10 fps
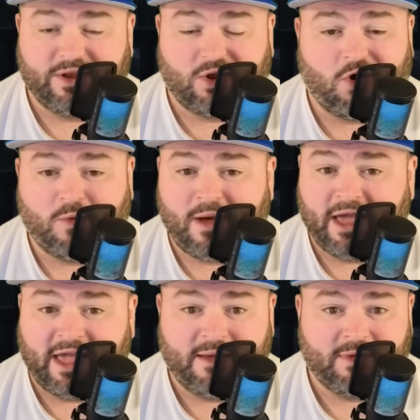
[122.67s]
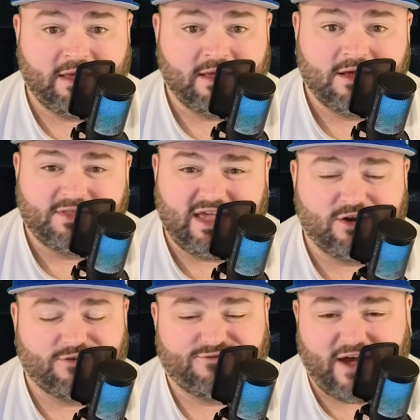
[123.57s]
all Miami. The
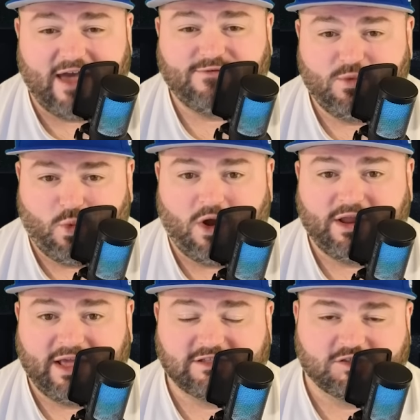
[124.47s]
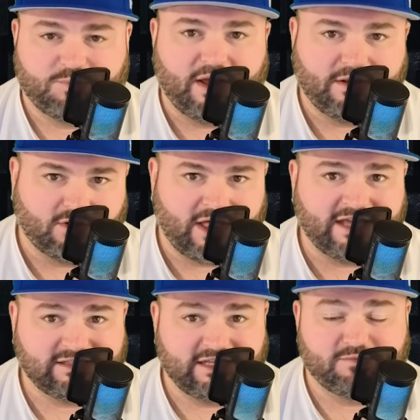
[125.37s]
Heat are 5-1 against the spread in their
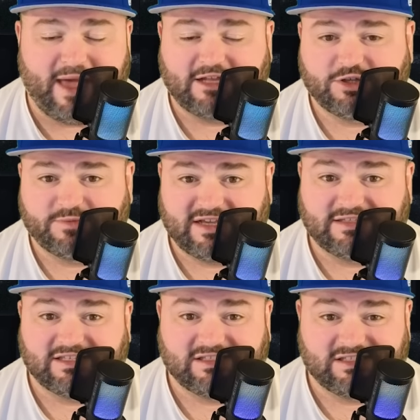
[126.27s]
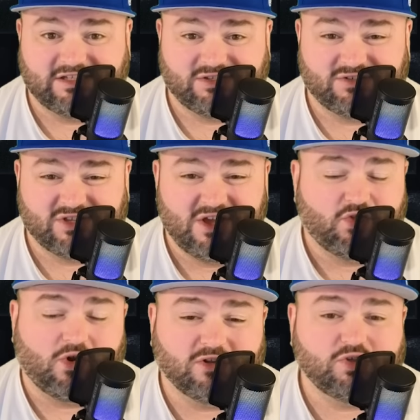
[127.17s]
last 6 matchups against the Sixers.
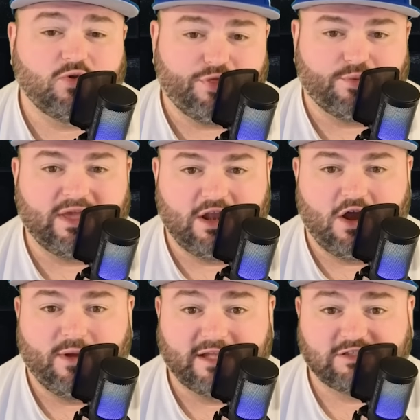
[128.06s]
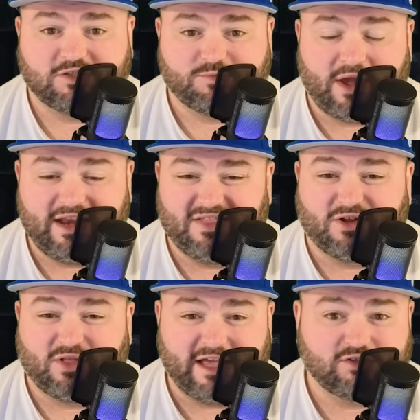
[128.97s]
They're also 3-0 against the spread in
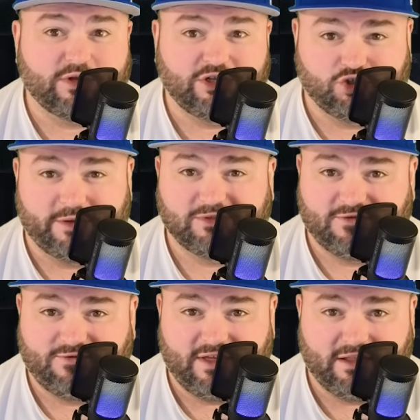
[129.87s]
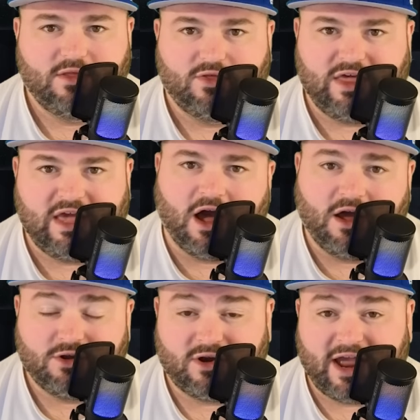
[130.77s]
their last 3 trips to Philly. The
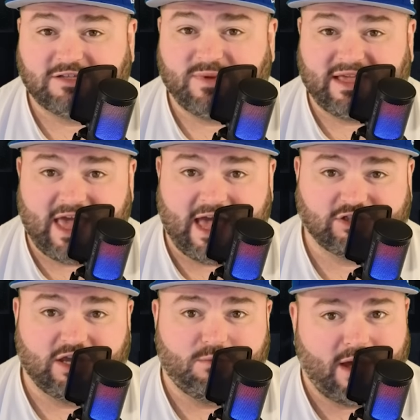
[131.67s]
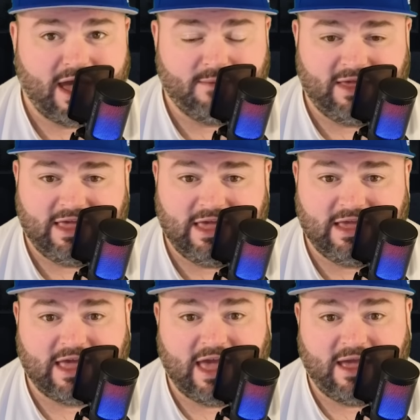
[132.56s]
under has been cashing in Miami
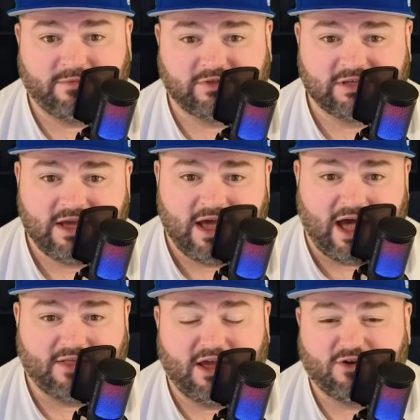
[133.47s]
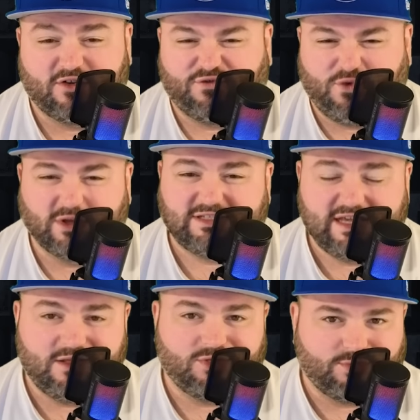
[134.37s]
Heat games. The under is
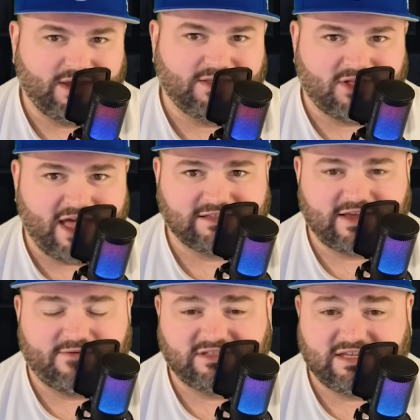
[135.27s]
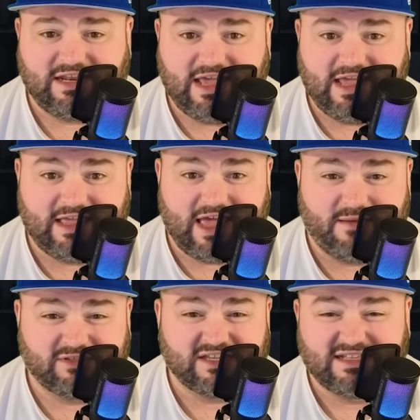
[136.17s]
14-3 in the last 17 Heat
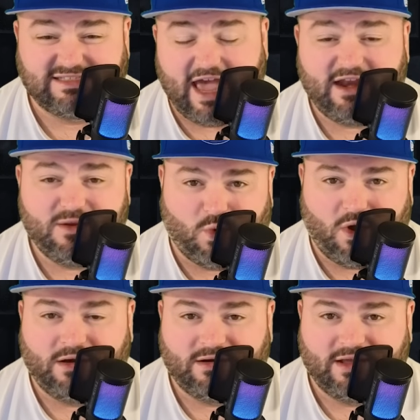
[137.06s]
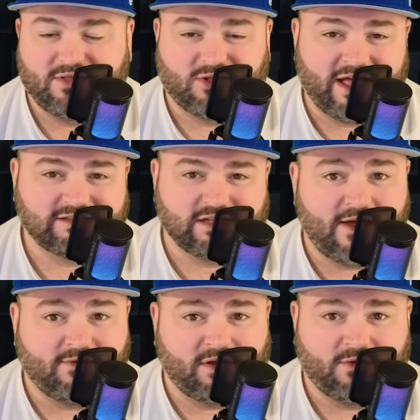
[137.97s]
games, 10-1 in their last 11 on the